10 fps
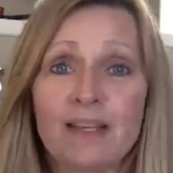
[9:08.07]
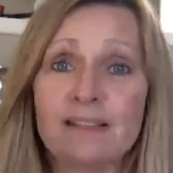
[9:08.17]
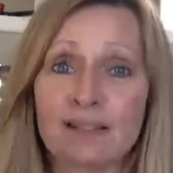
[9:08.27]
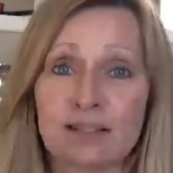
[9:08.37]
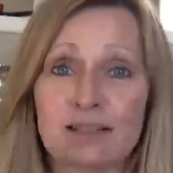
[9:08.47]

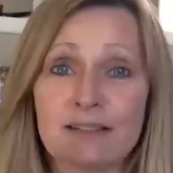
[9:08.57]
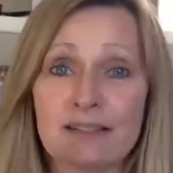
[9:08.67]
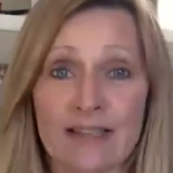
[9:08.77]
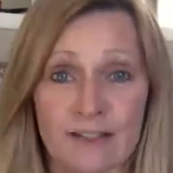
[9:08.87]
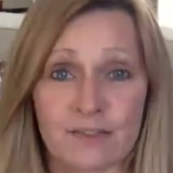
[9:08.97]
so it
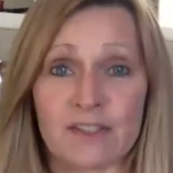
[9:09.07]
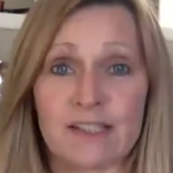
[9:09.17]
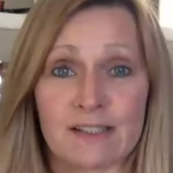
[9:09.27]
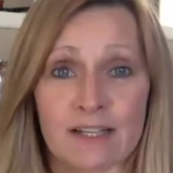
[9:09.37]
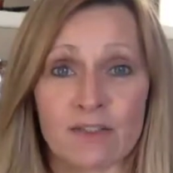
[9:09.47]
stands for
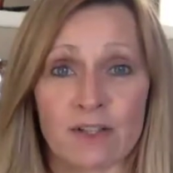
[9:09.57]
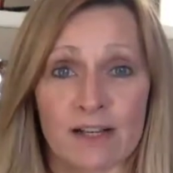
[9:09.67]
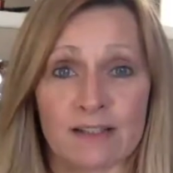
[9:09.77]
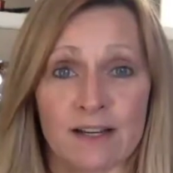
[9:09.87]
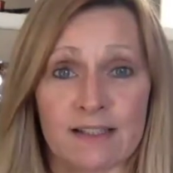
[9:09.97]

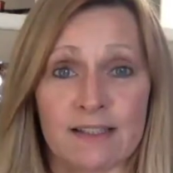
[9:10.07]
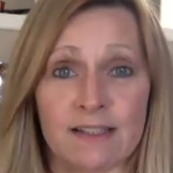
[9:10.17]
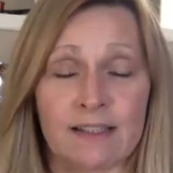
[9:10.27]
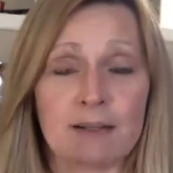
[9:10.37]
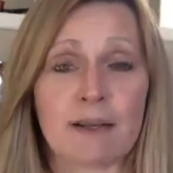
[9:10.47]
decentralized
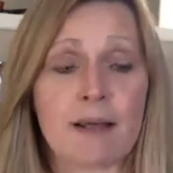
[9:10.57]
ID.